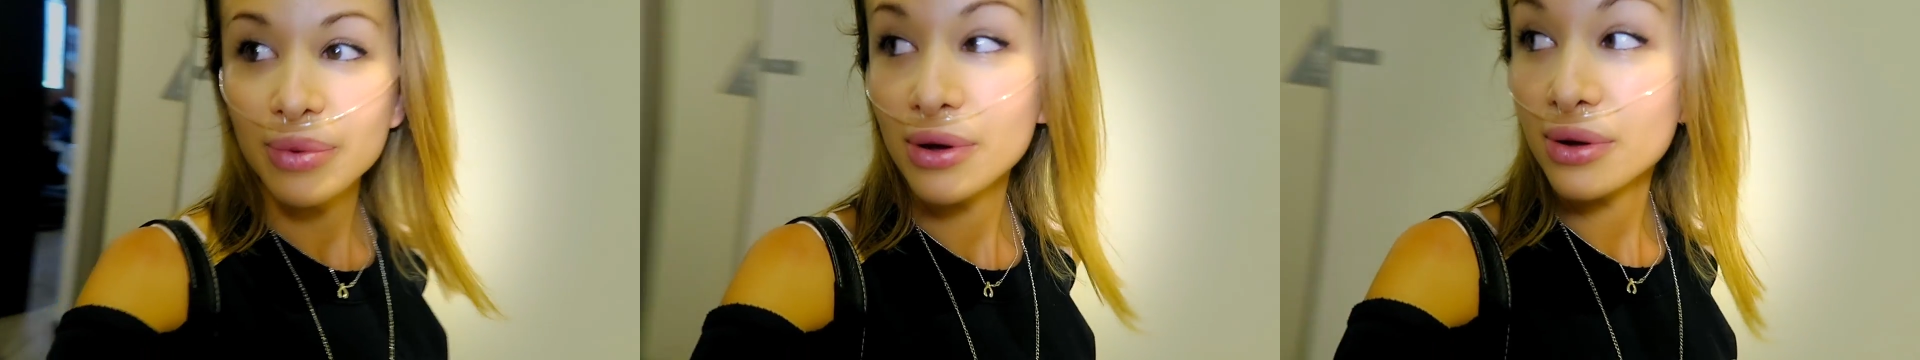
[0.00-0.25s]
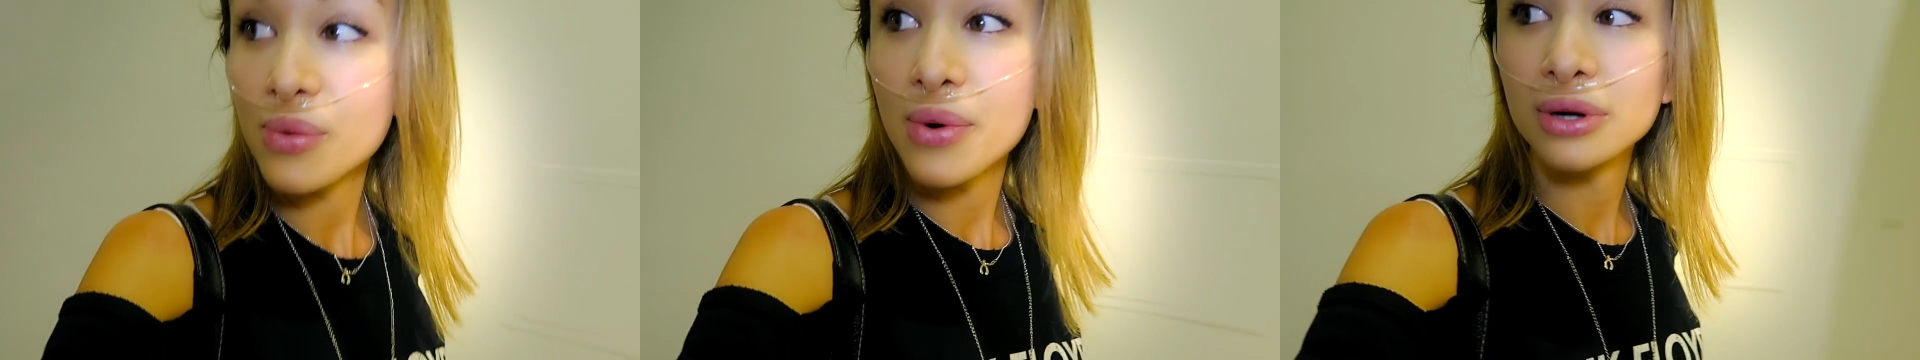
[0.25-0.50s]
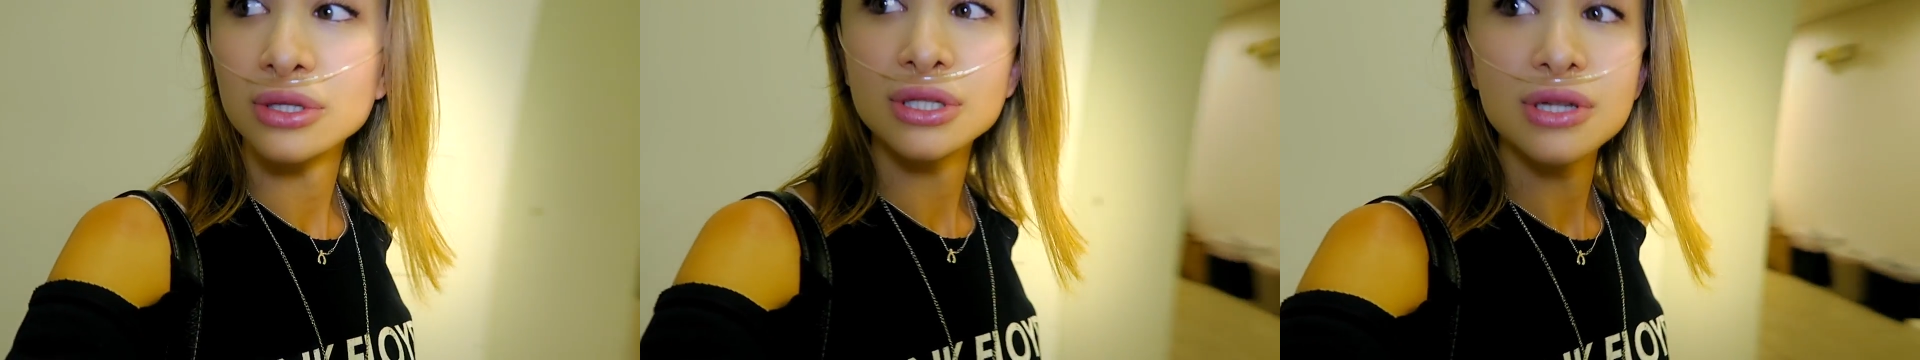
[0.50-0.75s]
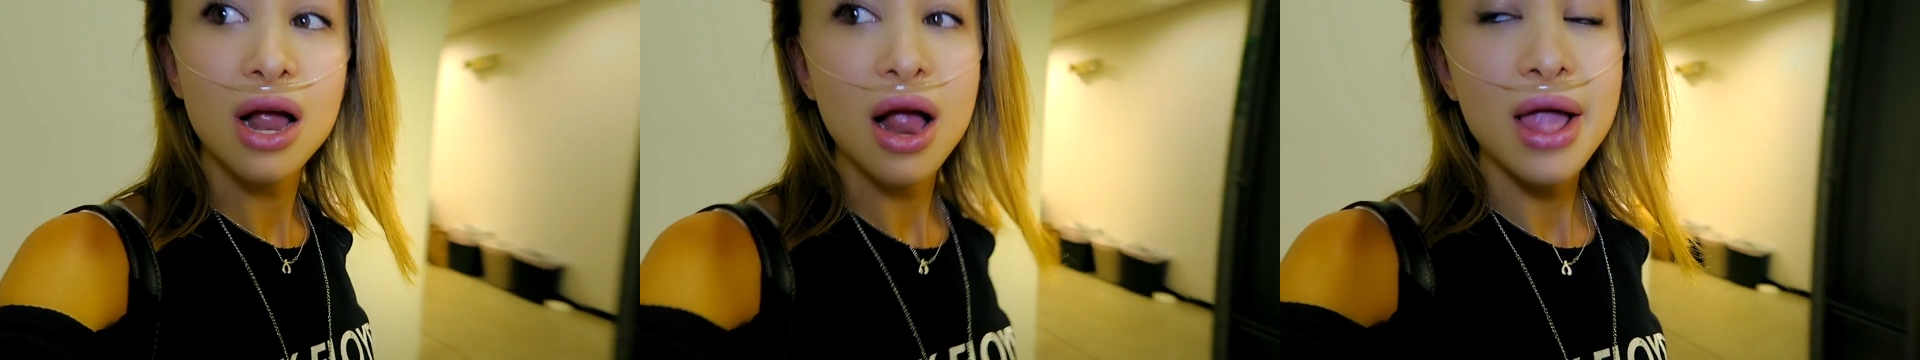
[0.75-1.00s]
be
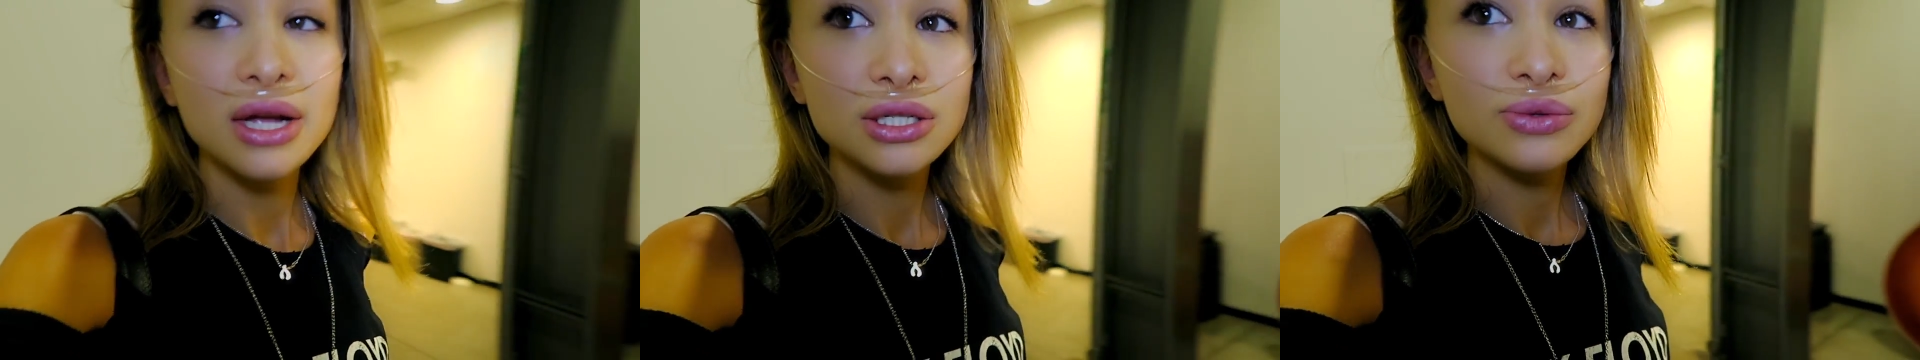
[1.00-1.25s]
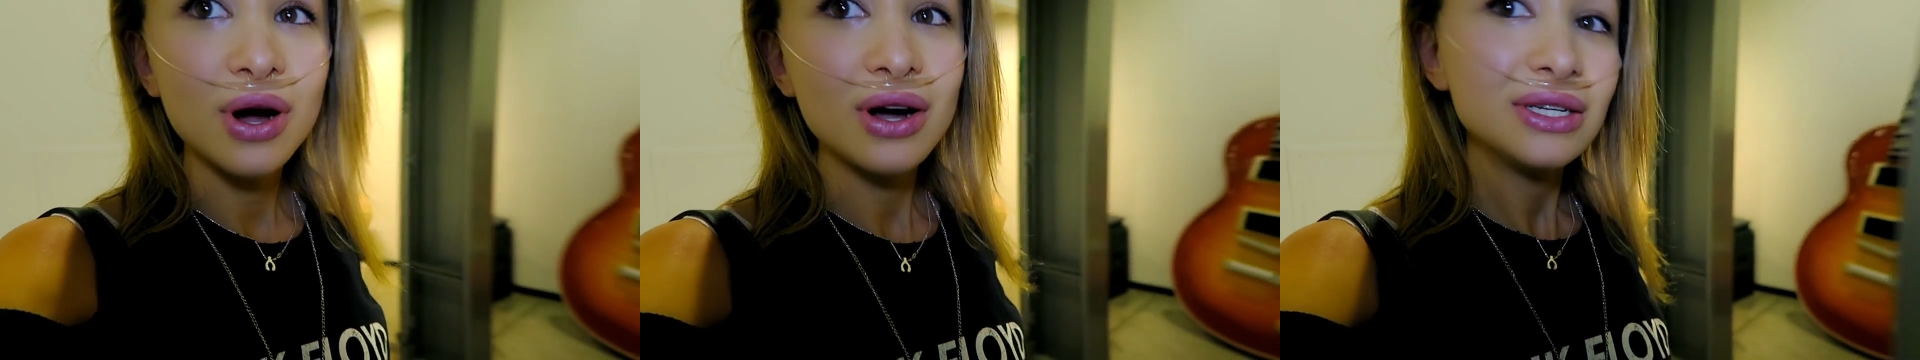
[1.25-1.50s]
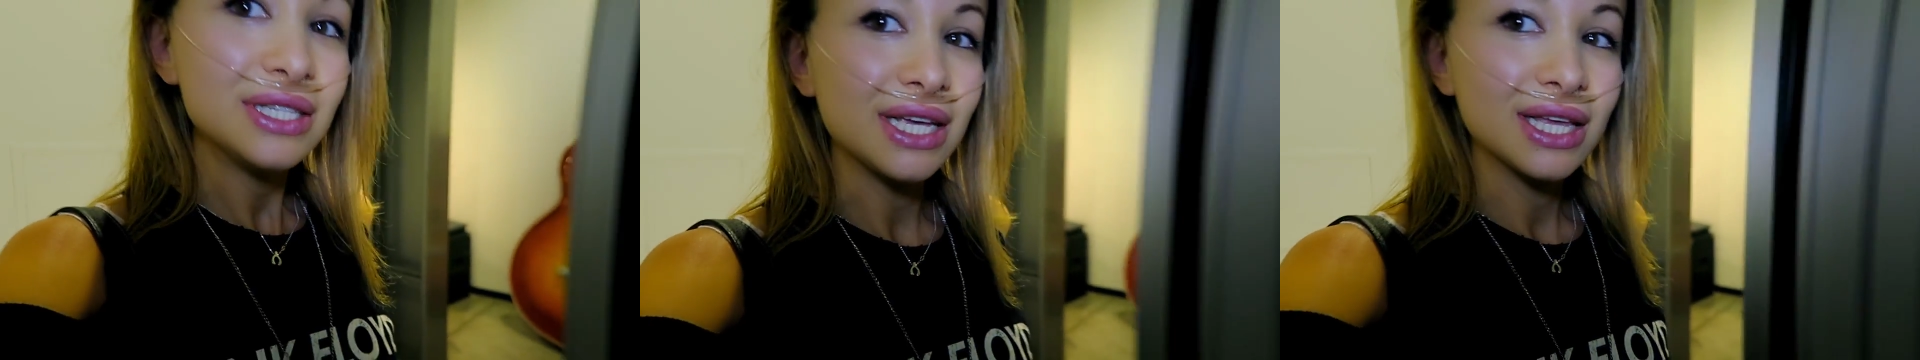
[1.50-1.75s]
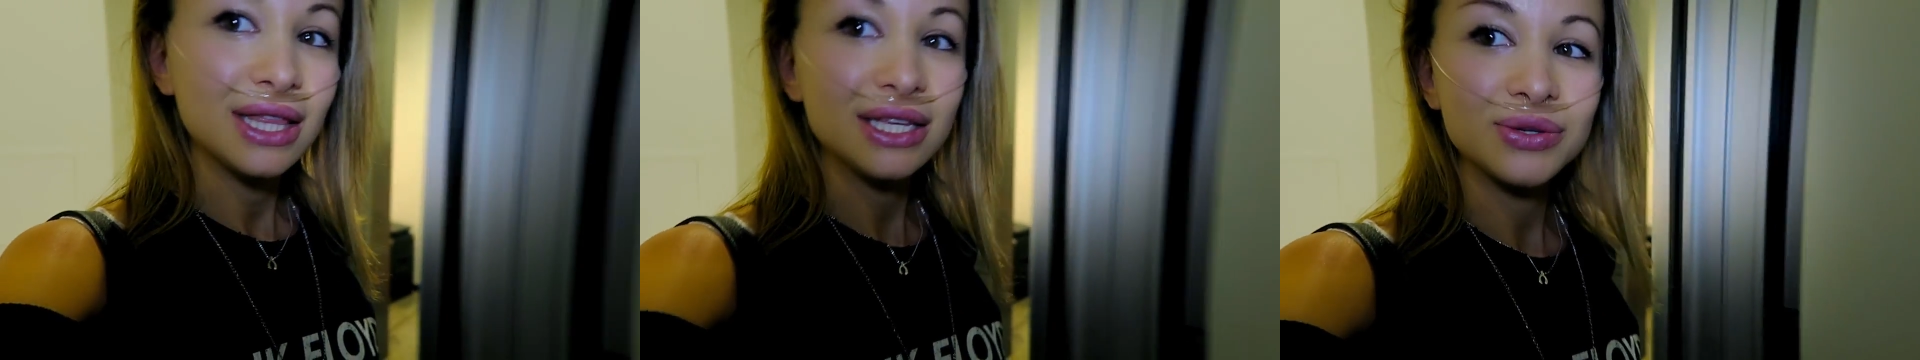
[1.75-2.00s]
rehearsing
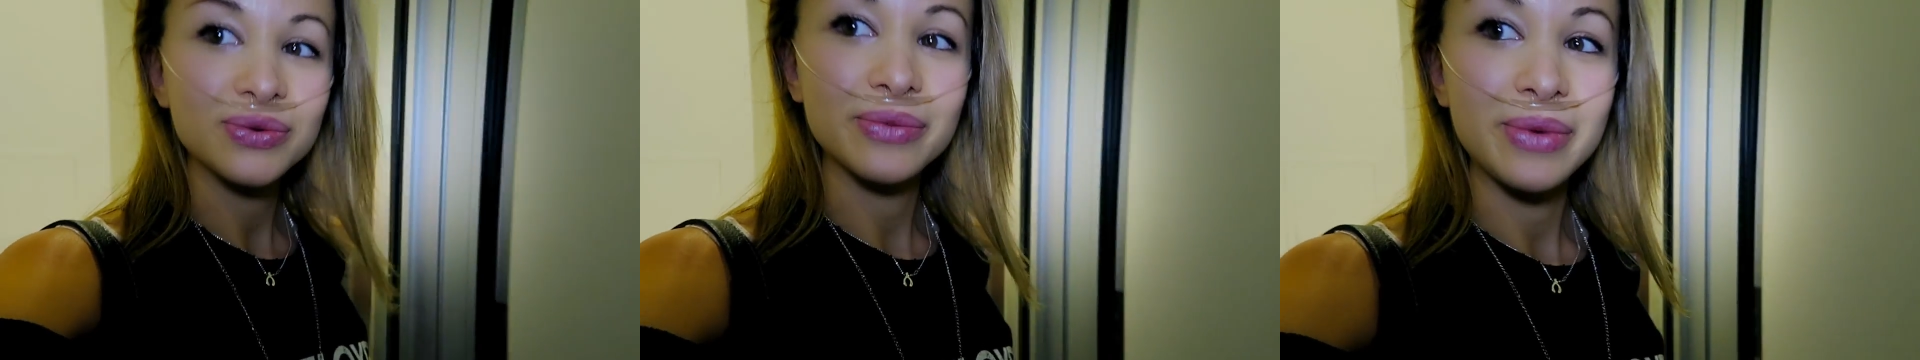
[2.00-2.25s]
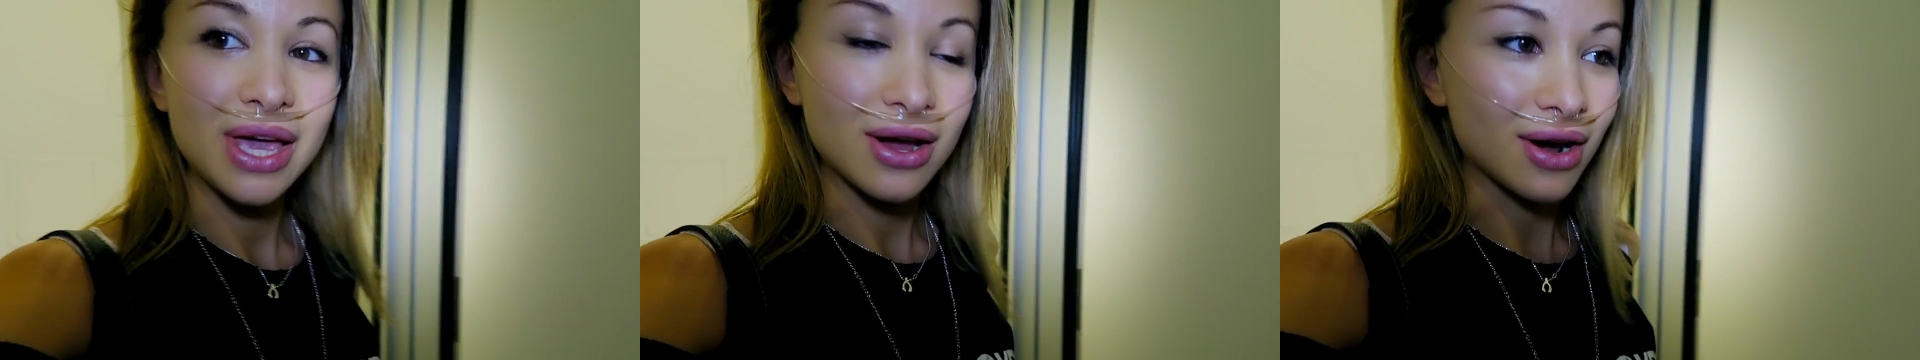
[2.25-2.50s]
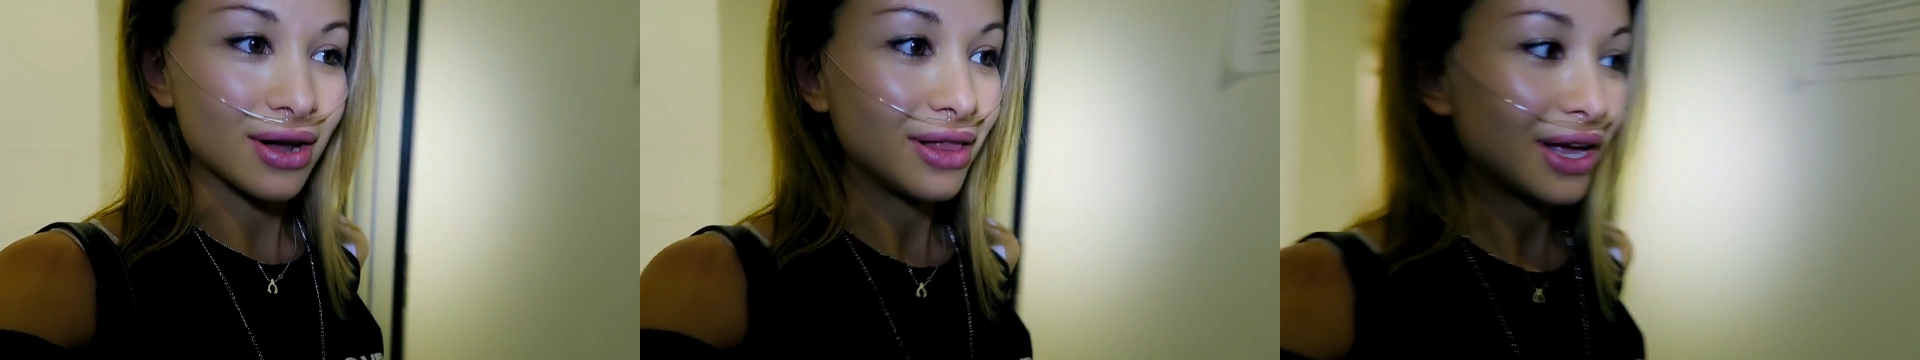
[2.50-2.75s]
in this room here.